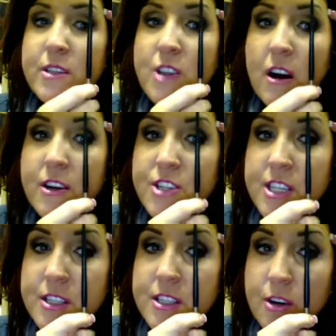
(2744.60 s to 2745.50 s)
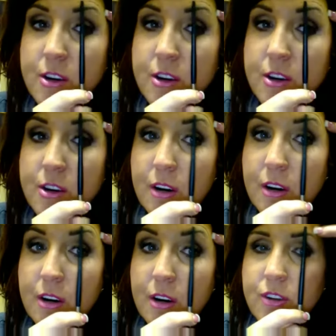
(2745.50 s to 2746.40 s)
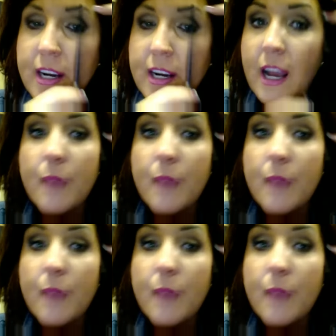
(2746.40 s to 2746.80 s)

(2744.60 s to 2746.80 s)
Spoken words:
arches are going to go like straight up.